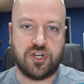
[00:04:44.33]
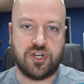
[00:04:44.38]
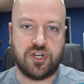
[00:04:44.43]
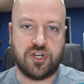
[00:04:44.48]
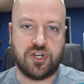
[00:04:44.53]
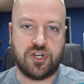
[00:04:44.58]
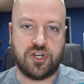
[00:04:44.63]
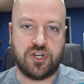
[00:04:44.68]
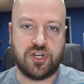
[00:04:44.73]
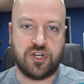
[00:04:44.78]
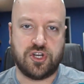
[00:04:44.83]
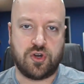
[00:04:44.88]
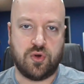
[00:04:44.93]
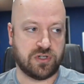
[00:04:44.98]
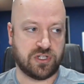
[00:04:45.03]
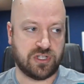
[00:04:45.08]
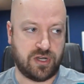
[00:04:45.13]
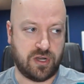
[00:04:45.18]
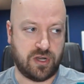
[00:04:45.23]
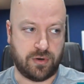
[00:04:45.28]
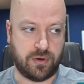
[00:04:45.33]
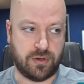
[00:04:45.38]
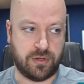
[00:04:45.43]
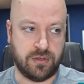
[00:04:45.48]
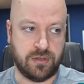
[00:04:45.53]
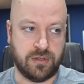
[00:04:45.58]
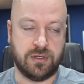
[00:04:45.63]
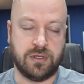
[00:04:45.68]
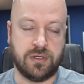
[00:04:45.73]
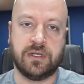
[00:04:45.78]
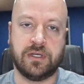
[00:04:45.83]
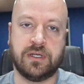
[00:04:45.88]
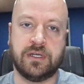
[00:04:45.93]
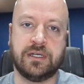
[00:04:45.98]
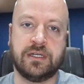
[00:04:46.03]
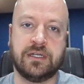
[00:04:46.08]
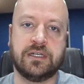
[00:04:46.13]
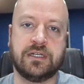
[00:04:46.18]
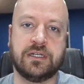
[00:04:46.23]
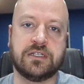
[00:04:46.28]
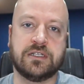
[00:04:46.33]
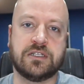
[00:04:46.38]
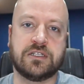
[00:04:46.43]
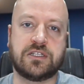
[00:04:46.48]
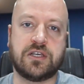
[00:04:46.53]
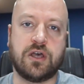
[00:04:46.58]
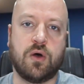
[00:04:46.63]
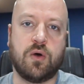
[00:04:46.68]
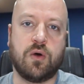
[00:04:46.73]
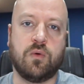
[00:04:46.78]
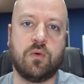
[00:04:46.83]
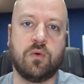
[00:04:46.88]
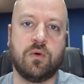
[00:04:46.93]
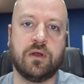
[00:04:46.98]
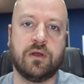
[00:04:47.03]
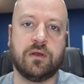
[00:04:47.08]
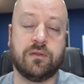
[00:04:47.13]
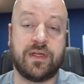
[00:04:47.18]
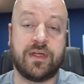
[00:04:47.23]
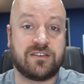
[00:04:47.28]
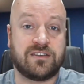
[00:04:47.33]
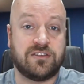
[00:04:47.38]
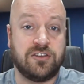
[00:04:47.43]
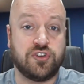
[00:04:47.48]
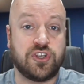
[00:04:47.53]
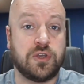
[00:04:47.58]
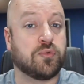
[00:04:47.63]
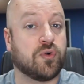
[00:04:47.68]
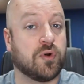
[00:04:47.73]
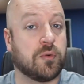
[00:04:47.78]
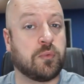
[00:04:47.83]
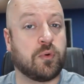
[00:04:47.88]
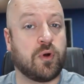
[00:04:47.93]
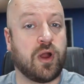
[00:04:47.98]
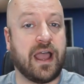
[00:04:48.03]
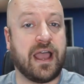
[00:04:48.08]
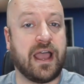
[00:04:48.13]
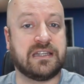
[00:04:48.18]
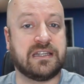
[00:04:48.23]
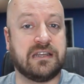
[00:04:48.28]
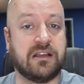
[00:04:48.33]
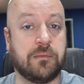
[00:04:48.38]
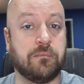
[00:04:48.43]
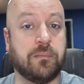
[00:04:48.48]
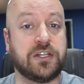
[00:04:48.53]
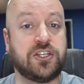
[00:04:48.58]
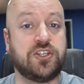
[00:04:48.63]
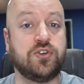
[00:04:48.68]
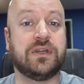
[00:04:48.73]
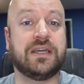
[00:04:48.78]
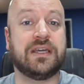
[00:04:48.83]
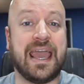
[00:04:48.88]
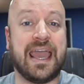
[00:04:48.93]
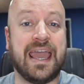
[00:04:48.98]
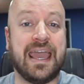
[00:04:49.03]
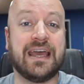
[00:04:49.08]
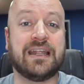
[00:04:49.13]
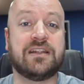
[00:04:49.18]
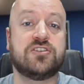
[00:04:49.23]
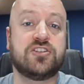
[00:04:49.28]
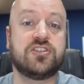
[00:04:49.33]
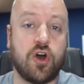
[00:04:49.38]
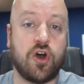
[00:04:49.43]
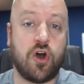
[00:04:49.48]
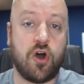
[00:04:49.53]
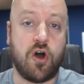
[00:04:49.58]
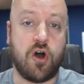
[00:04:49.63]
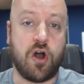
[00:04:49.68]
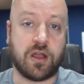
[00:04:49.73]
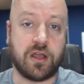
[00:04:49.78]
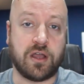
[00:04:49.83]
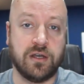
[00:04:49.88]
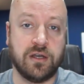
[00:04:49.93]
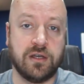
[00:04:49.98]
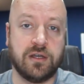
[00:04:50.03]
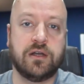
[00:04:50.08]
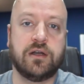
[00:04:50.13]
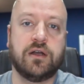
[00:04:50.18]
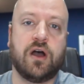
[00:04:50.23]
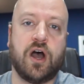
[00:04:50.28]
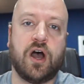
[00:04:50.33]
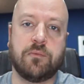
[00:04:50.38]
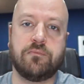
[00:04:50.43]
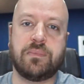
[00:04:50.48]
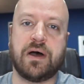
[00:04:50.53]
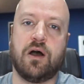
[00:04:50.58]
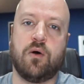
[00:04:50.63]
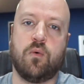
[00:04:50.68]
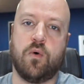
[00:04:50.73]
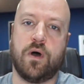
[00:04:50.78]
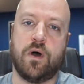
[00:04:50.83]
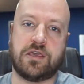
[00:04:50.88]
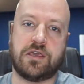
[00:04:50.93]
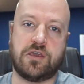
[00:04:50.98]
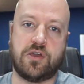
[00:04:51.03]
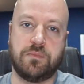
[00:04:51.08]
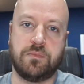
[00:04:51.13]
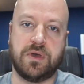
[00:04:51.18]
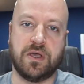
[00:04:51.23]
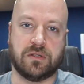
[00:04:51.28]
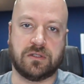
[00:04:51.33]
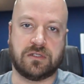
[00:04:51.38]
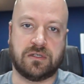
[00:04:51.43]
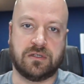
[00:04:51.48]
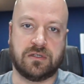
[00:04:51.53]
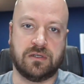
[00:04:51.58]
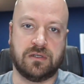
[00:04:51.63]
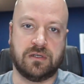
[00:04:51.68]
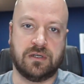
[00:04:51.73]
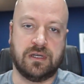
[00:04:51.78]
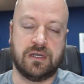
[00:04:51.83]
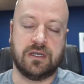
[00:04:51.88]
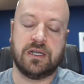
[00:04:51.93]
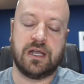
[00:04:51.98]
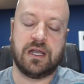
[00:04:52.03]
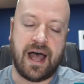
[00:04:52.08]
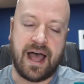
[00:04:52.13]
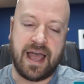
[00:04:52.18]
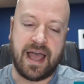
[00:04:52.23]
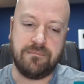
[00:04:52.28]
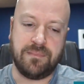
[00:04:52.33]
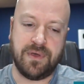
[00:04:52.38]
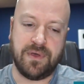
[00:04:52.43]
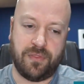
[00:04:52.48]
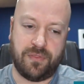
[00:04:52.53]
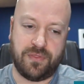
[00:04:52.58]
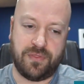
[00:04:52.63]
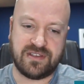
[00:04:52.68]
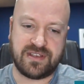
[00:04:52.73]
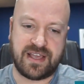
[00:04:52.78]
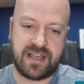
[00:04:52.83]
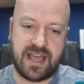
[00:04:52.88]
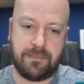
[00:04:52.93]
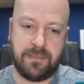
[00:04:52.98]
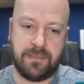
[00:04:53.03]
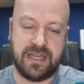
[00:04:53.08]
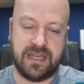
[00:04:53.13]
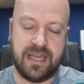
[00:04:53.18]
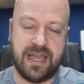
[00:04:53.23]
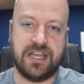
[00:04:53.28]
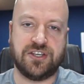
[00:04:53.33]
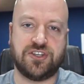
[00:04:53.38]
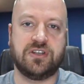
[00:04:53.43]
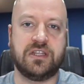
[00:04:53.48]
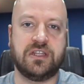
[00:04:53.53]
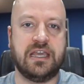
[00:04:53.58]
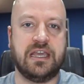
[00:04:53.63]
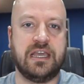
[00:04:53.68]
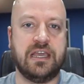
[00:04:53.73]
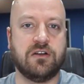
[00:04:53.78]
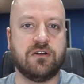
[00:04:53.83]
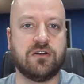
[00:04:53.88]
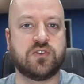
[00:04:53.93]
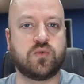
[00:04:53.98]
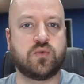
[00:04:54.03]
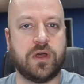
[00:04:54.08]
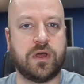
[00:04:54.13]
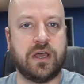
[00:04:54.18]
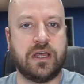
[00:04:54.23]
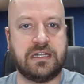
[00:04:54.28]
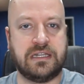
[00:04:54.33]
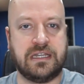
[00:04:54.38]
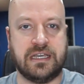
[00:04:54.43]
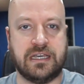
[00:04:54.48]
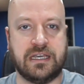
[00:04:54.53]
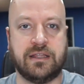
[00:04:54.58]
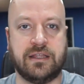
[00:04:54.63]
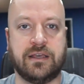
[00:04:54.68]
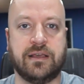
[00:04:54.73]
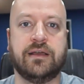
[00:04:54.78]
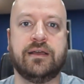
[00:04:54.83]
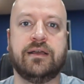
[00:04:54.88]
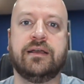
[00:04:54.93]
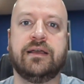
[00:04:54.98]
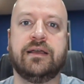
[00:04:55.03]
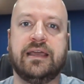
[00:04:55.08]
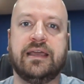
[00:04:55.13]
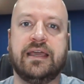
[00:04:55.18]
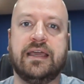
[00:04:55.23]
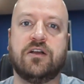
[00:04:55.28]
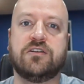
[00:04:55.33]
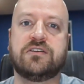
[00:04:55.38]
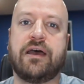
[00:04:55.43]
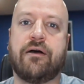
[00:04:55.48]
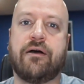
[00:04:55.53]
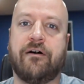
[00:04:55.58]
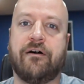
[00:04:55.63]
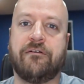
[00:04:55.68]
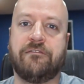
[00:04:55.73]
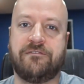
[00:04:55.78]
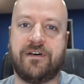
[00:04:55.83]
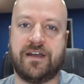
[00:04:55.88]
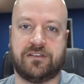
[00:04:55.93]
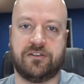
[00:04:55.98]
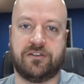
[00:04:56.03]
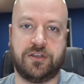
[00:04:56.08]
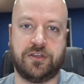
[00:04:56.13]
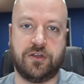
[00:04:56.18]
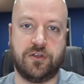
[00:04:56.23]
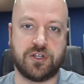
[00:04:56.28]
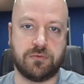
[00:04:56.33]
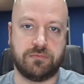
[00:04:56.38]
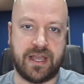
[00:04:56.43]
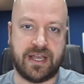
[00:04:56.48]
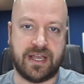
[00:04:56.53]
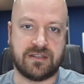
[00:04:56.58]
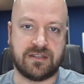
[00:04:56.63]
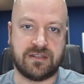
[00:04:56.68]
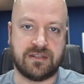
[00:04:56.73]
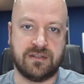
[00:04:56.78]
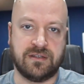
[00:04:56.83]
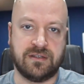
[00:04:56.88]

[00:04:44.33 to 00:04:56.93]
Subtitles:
Off source code. So that's usually proprietary, but you can talk about what you built. I built this application. Here's what it did. Here's how it affected our user base.